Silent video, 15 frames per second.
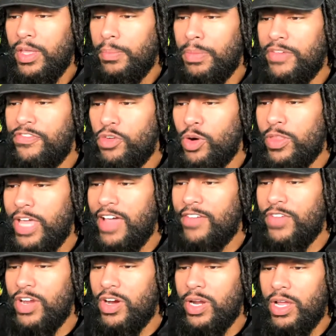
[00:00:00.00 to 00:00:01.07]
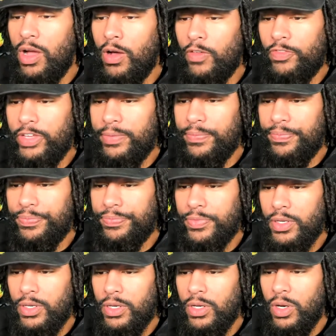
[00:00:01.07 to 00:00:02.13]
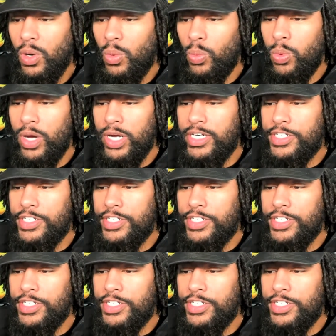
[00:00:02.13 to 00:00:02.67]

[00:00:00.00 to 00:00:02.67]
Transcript: Before that, very often. What